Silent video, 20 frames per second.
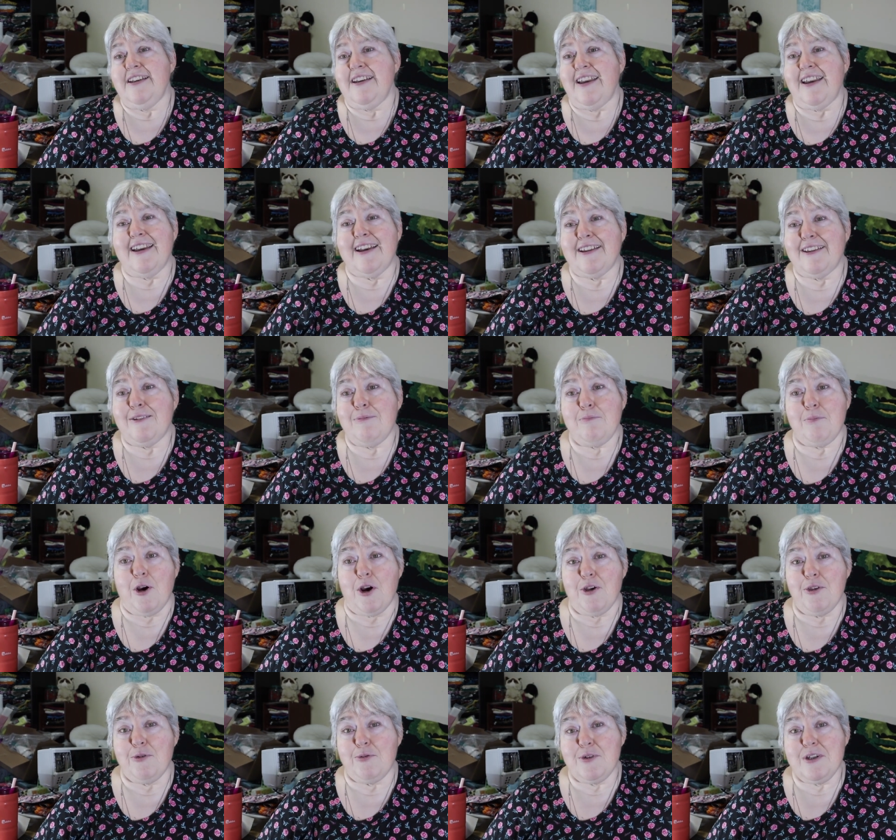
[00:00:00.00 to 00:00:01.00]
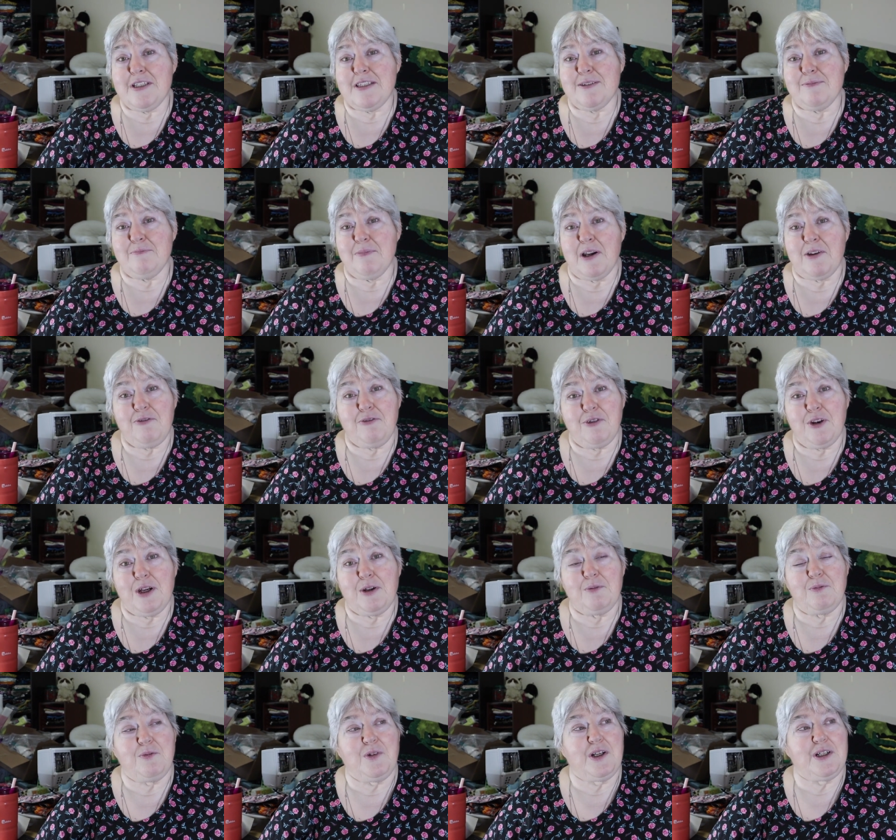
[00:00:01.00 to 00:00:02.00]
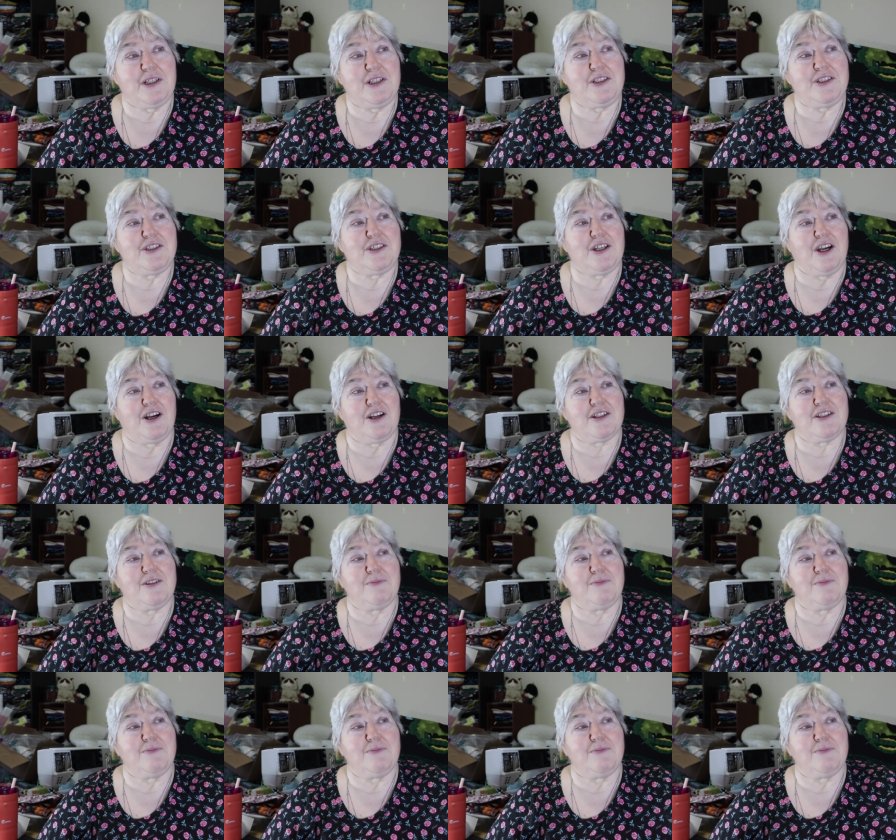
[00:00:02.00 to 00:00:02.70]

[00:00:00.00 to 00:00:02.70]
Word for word: And part of the reason my friend wanted to talk